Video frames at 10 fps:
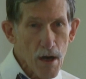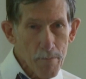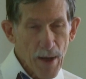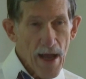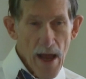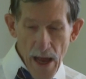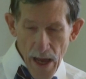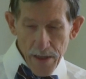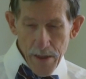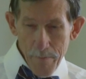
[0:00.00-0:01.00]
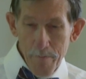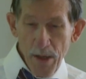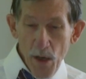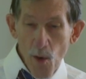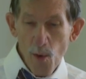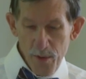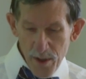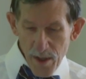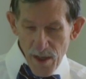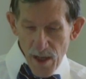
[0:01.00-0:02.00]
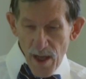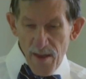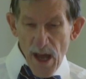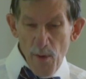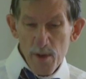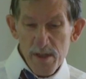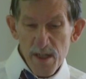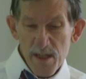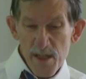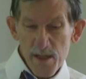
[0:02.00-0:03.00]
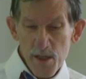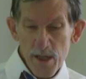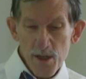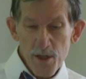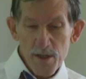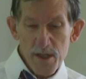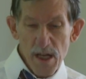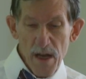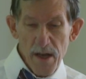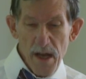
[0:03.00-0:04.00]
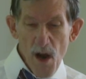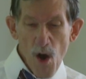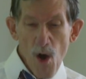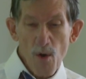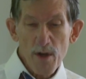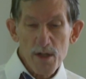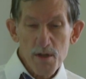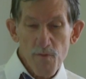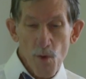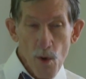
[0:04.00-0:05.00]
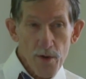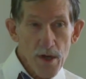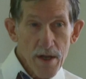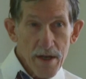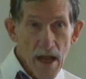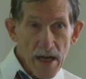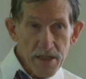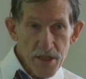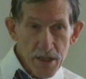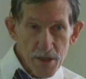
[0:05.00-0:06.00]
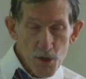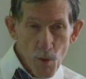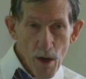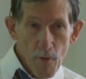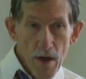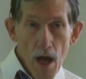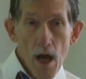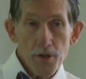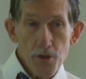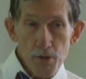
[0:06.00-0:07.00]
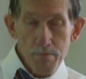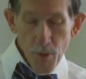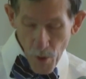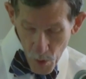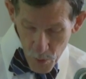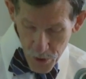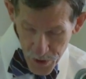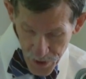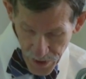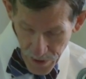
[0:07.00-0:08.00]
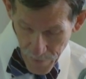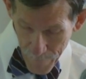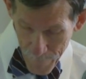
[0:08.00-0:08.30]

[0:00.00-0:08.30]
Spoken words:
up and build. That was the decision, Sunday, August 4th, 1912, to proceed.